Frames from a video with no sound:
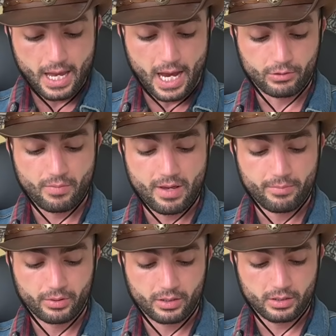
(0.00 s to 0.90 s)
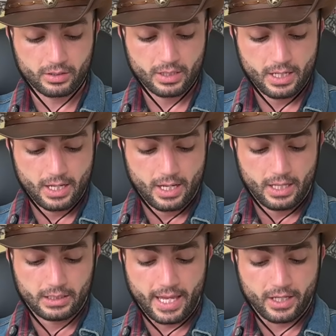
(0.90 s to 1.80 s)
I remember
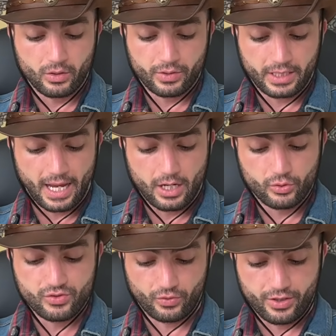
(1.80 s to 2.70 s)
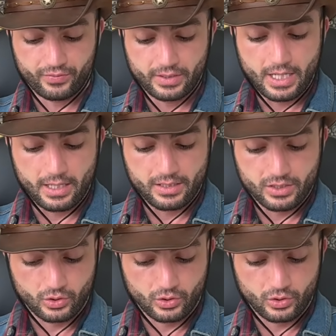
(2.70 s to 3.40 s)
laying on the couch for 3 days,